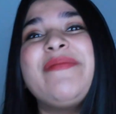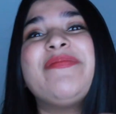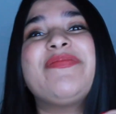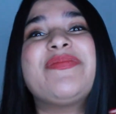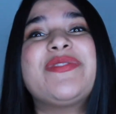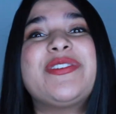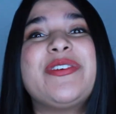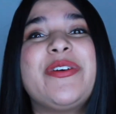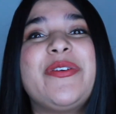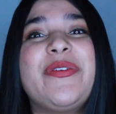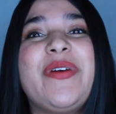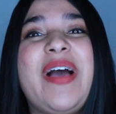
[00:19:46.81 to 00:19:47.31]

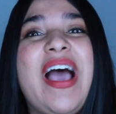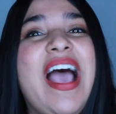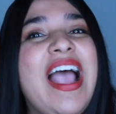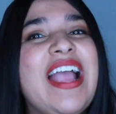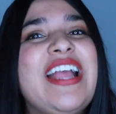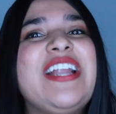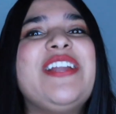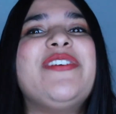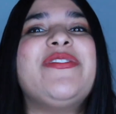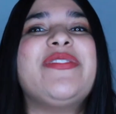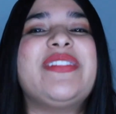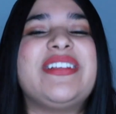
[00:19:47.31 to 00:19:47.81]
So
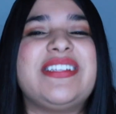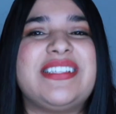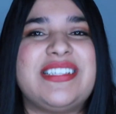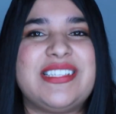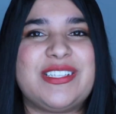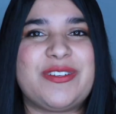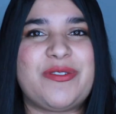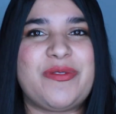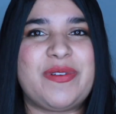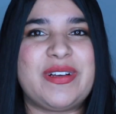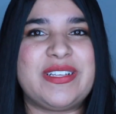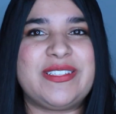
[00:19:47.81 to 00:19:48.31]
I know this
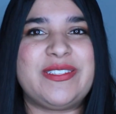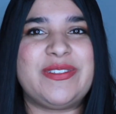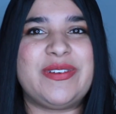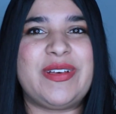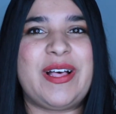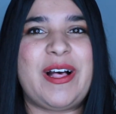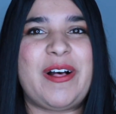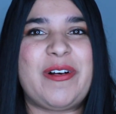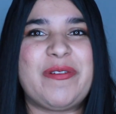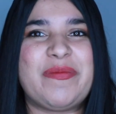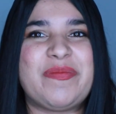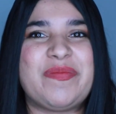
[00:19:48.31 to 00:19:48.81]
is going to
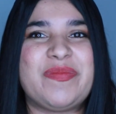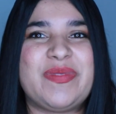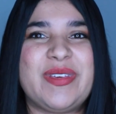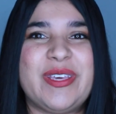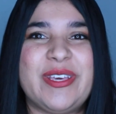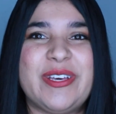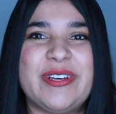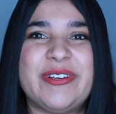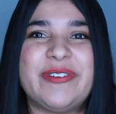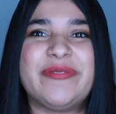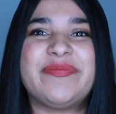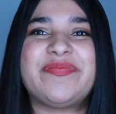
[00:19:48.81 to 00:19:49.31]
help
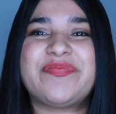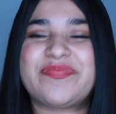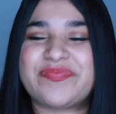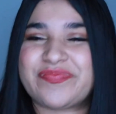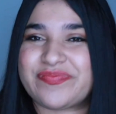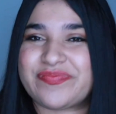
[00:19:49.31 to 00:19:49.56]
you.